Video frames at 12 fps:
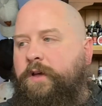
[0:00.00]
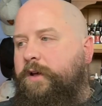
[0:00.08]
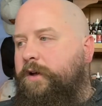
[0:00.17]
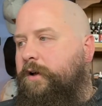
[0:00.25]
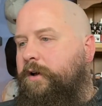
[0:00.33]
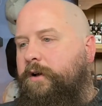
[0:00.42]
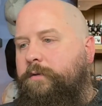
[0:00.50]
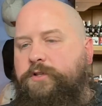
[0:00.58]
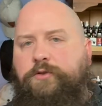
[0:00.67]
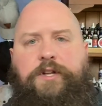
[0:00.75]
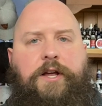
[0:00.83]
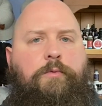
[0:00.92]
uh,
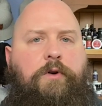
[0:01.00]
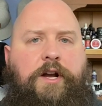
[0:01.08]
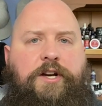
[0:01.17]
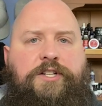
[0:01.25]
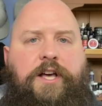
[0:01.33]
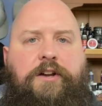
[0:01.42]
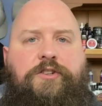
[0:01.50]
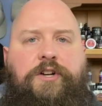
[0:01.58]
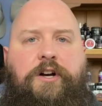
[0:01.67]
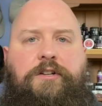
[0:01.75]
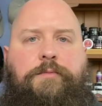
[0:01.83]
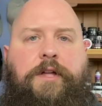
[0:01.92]
so day one I just kind of
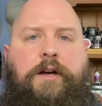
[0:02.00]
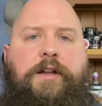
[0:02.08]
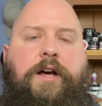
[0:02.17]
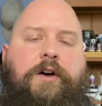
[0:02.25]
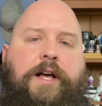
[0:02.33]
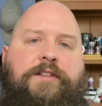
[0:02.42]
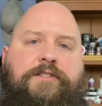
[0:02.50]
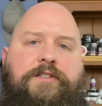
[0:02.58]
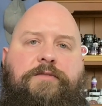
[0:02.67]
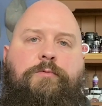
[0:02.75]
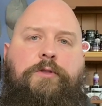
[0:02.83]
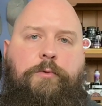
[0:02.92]
chalked up that. Now as the,
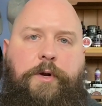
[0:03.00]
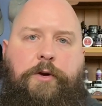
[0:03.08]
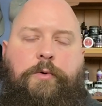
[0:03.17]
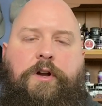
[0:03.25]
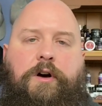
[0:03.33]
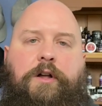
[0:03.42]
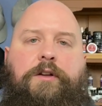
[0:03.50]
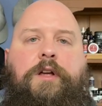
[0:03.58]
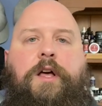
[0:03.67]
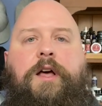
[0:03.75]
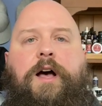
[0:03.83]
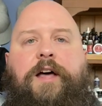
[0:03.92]
the week went on,
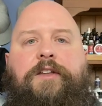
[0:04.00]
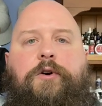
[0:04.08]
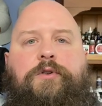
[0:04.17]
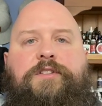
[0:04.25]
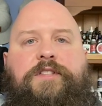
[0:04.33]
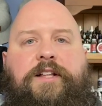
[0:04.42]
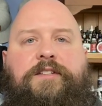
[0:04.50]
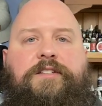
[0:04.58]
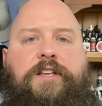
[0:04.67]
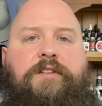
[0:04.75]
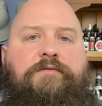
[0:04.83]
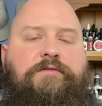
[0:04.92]
I noticed that
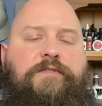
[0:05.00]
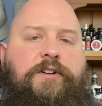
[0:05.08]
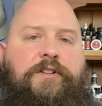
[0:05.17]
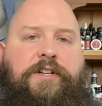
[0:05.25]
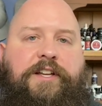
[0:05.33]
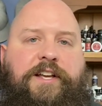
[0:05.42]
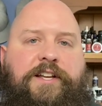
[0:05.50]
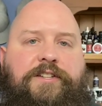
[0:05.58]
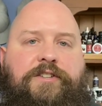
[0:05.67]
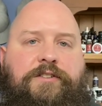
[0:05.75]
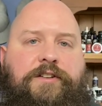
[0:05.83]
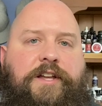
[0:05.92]
same feeling
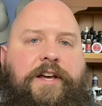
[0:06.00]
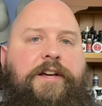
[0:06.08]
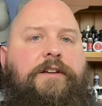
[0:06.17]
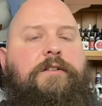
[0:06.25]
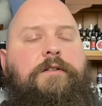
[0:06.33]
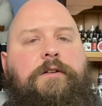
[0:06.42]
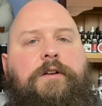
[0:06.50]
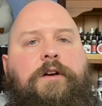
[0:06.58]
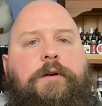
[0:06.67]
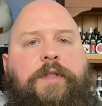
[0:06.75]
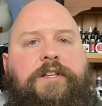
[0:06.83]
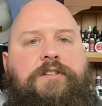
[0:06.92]
each day.
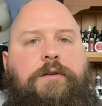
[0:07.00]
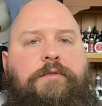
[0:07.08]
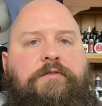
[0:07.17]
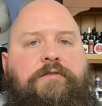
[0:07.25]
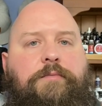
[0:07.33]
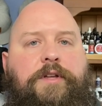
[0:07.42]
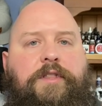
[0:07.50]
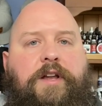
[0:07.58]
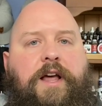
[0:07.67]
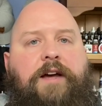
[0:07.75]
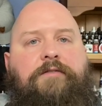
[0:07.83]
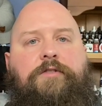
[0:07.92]
Um, that's something for me that
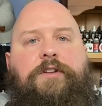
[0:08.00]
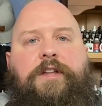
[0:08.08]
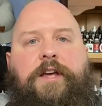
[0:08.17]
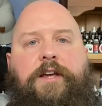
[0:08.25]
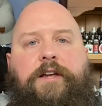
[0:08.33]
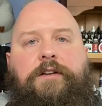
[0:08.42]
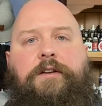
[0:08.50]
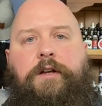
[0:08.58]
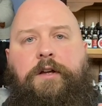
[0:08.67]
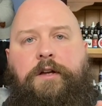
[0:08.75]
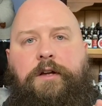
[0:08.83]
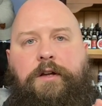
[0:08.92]
every day,
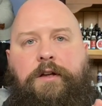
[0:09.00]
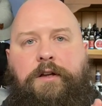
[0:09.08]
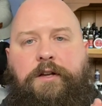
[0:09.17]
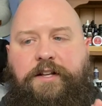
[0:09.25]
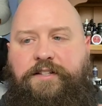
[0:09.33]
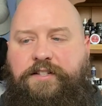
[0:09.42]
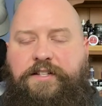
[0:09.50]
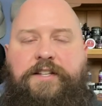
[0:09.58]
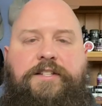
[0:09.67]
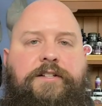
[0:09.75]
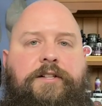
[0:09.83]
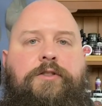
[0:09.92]

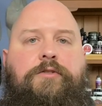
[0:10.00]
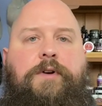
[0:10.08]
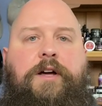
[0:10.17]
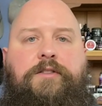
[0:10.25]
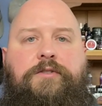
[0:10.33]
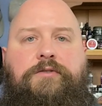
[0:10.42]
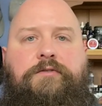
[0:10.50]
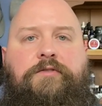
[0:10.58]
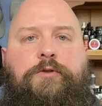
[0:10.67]
consistently throughout this review